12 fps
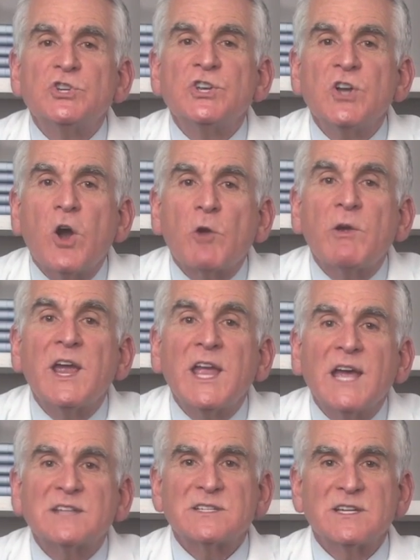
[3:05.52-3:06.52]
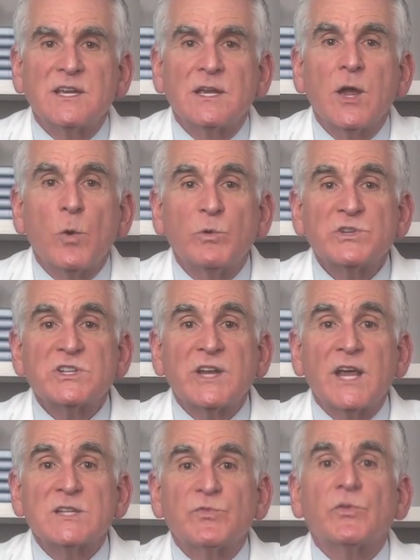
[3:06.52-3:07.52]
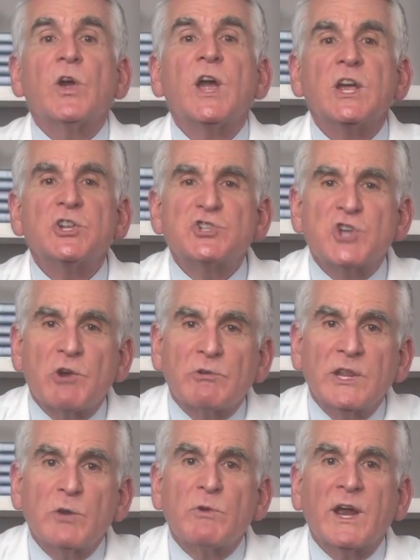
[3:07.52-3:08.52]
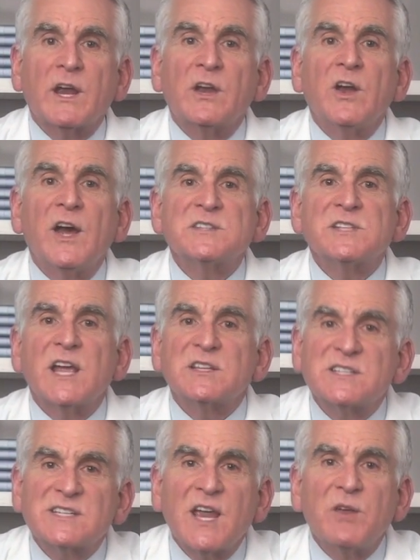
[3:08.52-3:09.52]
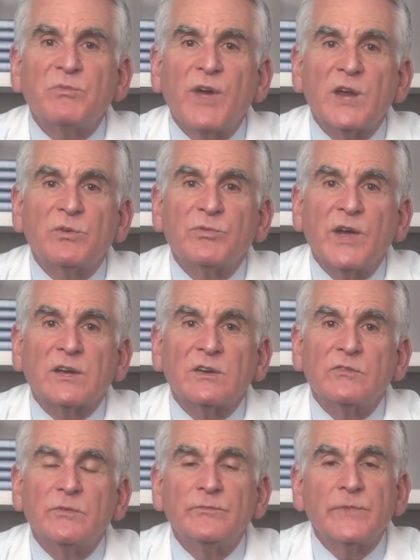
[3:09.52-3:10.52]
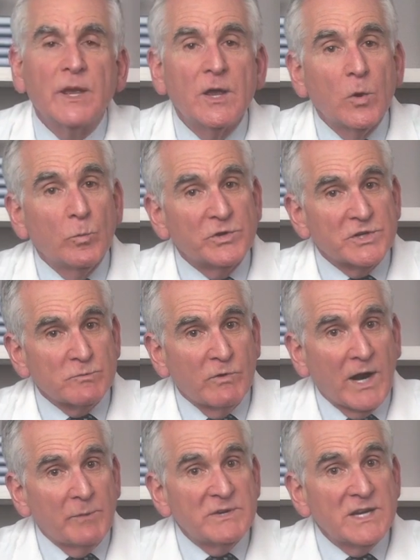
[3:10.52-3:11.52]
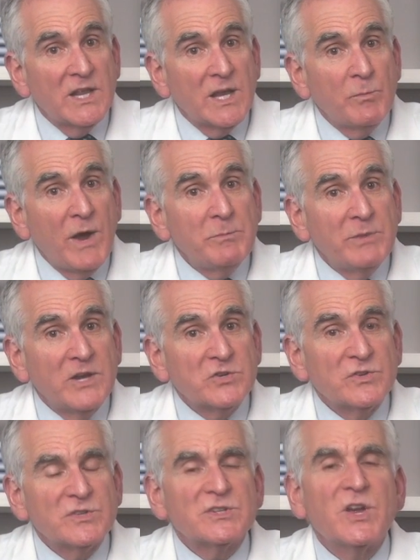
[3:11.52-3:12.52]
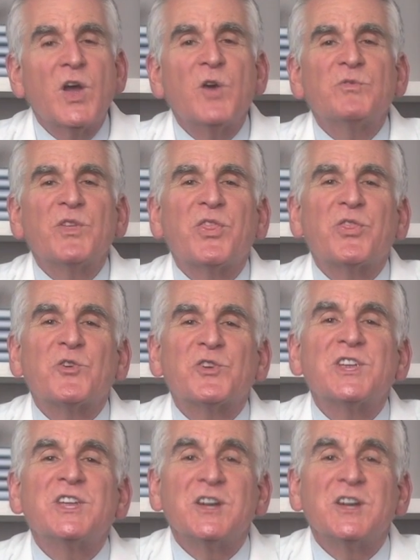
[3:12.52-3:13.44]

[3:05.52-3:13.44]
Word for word: G R A S E, which stands for Generally Recognized as Safe and Effective which is what I've been telling my patients for 30